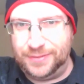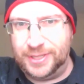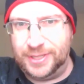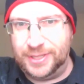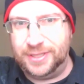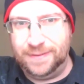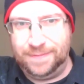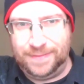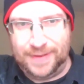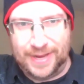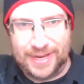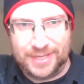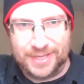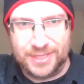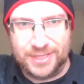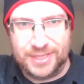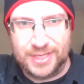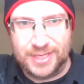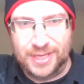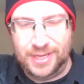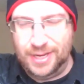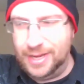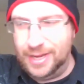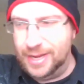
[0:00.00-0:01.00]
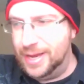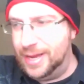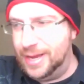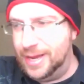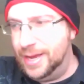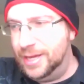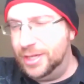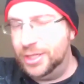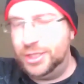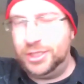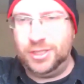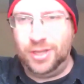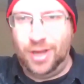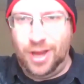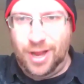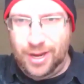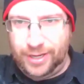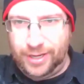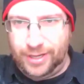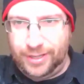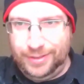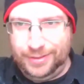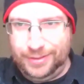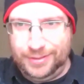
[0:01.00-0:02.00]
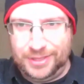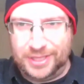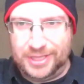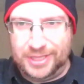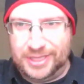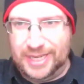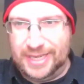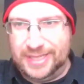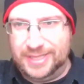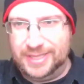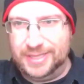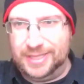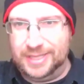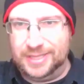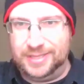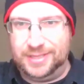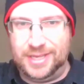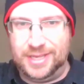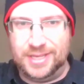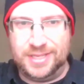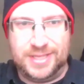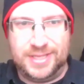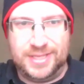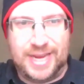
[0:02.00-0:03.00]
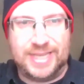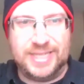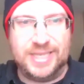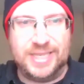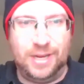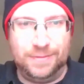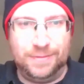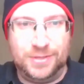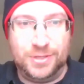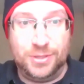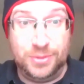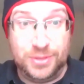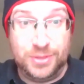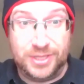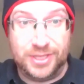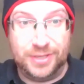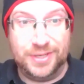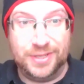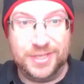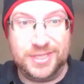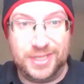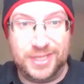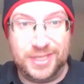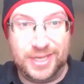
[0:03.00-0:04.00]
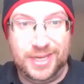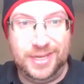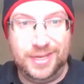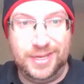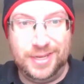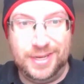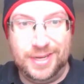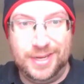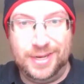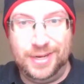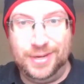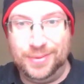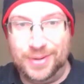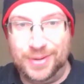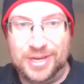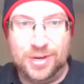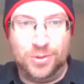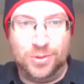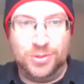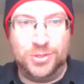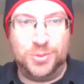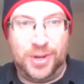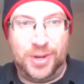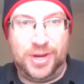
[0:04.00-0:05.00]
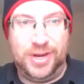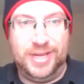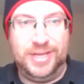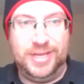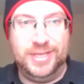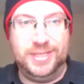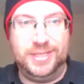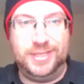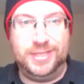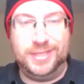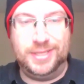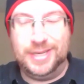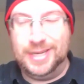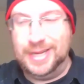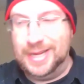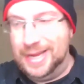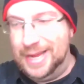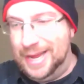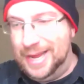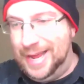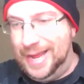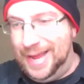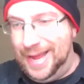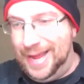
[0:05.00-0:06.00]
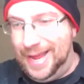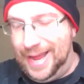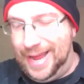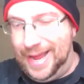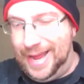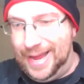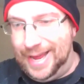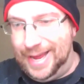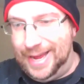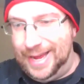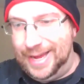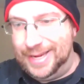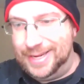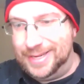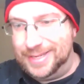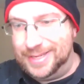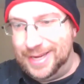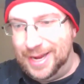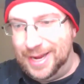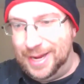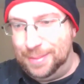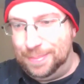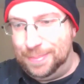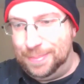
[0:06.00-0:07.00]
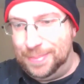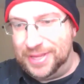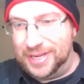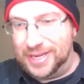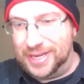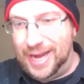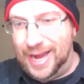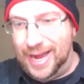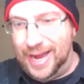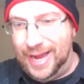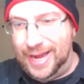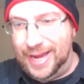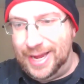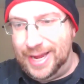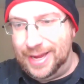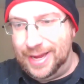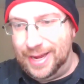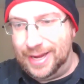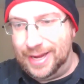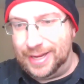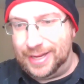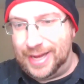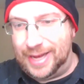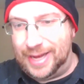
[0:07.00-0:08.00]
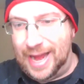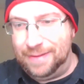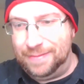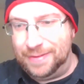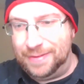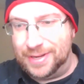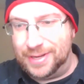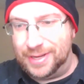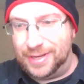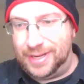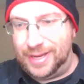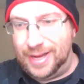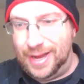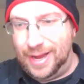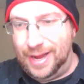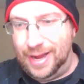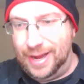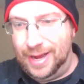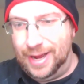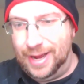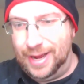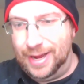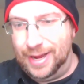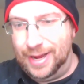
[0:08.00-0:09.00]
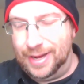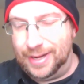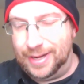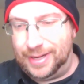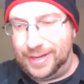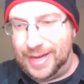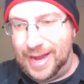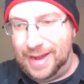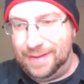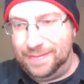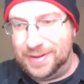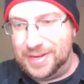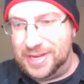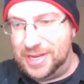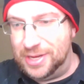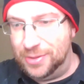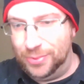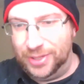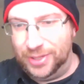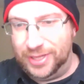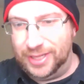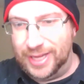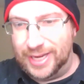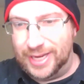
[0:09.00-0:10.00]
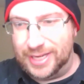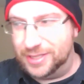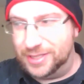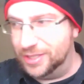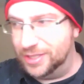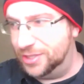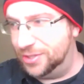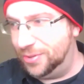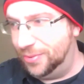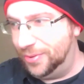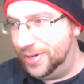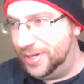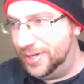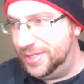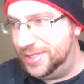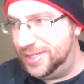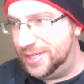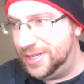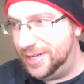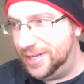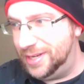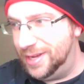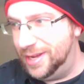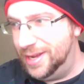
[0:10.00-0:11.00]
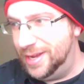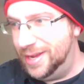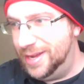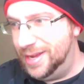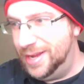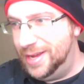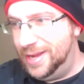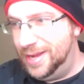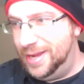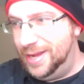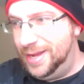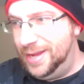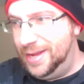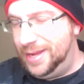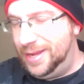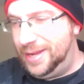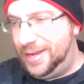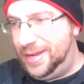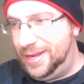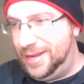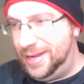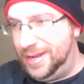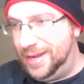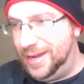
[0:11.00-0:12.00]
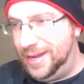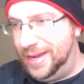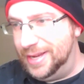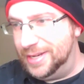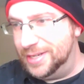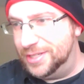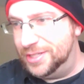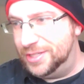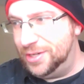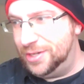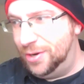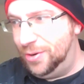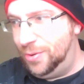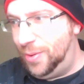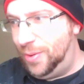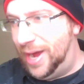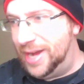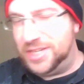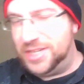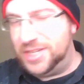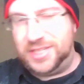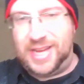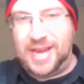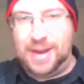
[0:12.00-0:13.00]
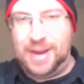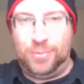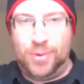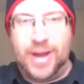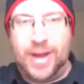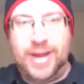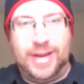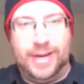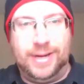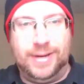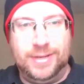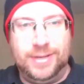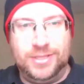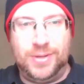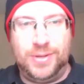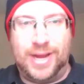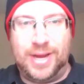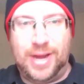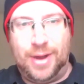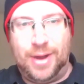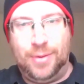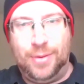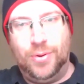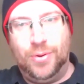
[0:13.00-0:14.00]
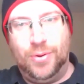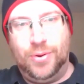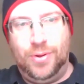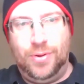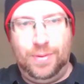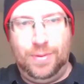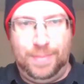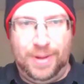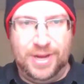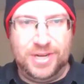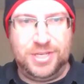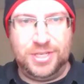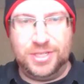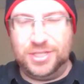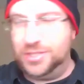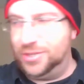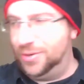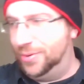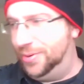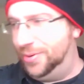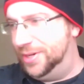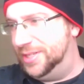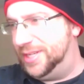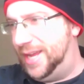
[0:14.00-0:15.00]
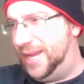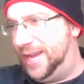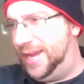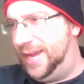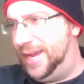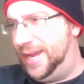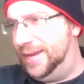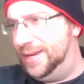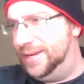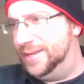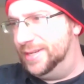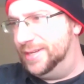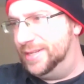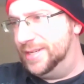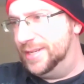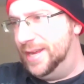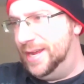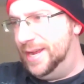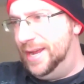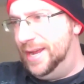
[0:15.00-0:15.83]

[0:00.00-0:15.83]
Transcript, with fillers: fiction fantasy schlock suggests it doesn't take itself too seriously. It knows what it is, and uh, the guy uh, Gavin, uh, Gavin, he really likes the stories. He he, and so I just kept writing. So I, I wrote a whole bunch of stories, and